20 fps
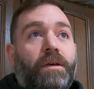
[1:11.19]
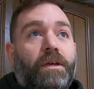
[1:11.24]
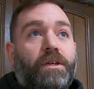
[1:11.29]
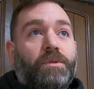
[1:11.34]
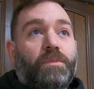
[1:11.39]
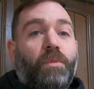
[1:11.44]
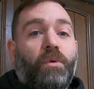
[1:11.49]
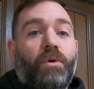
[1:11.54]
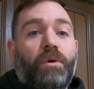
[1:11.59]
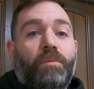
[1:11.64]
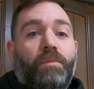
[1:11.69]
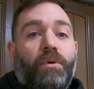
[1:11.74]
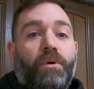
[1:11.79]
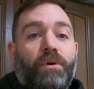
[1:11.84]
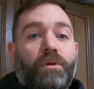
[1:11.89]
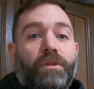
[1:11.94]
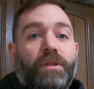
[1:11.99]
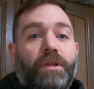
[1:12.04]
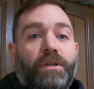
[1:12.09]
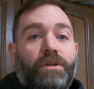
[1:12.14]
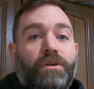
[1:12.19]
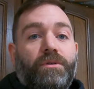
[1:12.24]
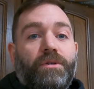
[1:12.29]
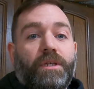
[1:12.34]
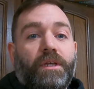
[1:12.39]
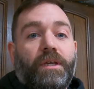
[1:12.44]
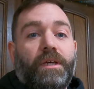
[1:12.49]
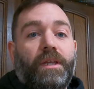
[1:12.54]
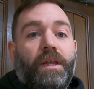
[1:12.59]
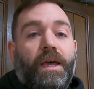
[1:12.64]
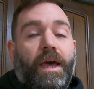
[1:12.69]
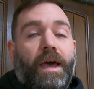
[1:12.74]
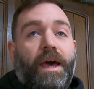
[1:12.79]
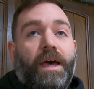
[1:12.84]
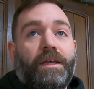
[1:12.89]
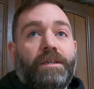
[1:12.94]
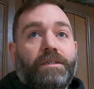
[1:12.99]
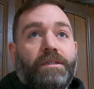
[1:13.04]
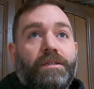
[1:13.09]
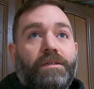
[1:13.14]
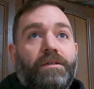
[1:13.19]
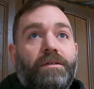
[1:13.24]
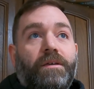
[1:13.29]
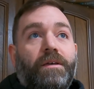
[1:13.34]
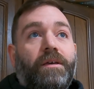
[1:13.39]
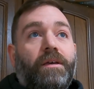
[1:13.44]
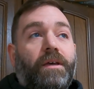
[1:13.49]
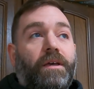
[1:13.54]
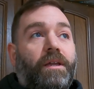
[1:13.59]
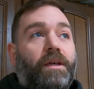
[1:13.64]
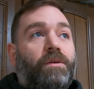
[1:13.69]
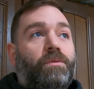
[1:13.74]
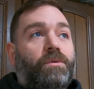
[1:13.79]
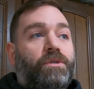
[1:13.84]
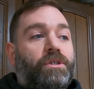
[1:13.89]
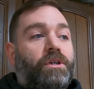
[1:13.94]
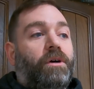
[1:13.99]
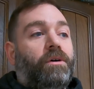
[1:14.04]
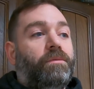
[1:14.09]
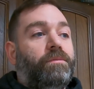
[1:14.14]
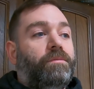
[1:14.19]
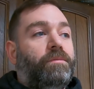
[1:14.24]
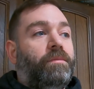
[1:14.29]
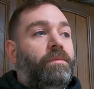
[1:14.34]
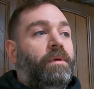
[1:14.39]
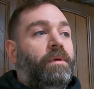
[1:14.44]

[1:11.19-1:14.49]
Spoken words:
is more important than using it as an end result.